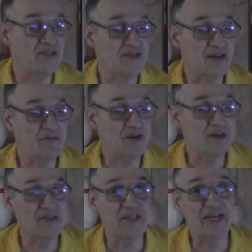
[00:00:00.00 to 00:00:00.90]
started
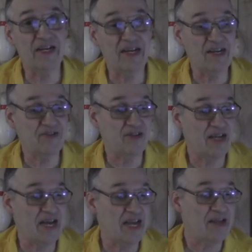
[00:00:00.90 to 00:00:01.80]
water skiing last
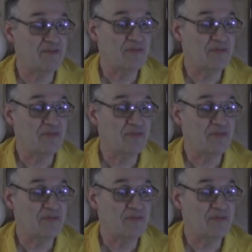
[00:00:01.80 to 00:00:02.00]
July.